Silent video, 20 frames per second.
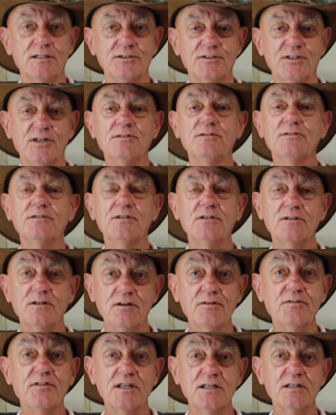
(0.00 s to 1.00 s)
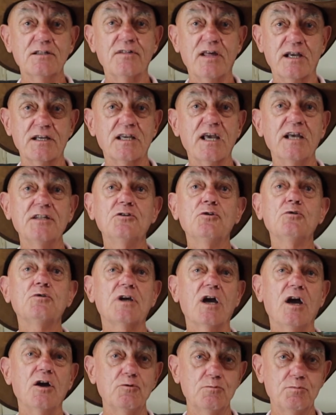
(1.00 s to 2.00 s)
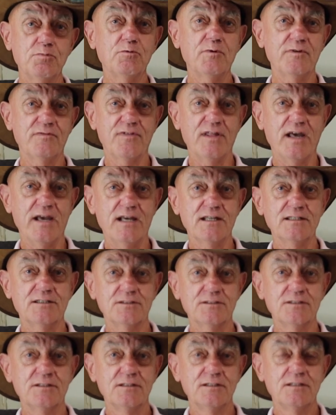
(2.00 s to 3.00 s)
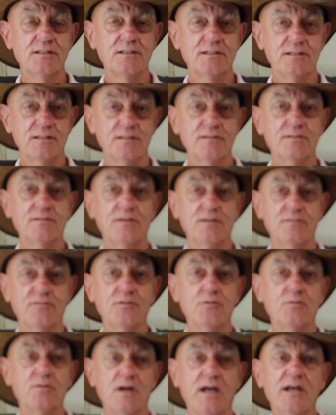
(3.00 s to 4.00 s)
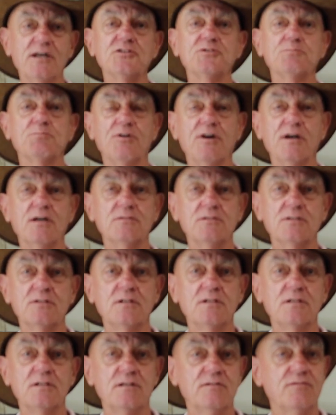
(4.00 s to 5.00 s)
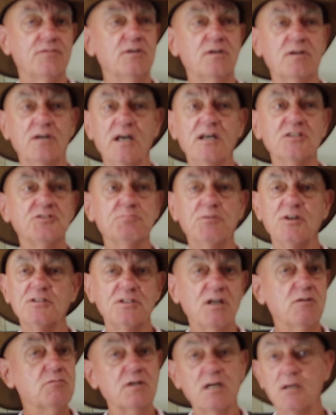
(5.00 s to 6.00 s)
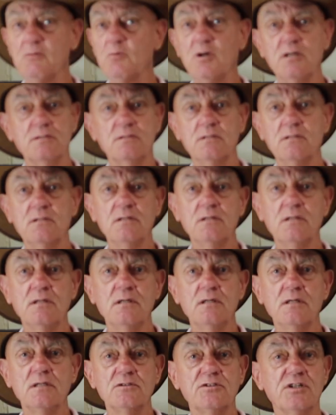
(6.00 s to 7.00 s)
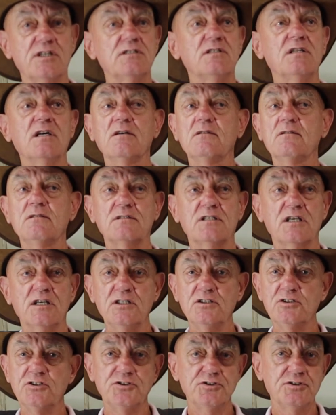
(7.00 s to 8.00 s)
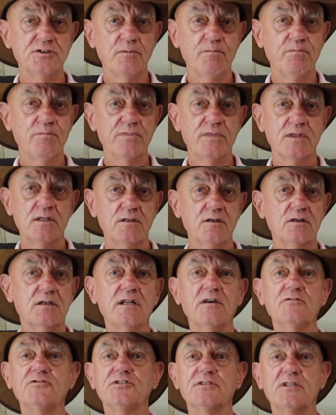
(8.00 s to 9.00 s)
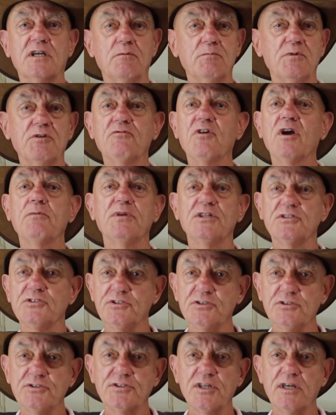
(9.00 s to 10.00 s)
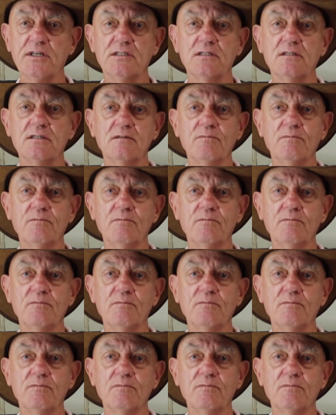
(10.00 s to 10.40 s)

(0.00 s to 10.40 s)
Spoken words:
So you've got to think of that. Can you cope with that? If you're house proud. If you're house proud, don't get one. Say no, kids. You can have a couple of rabbits instead.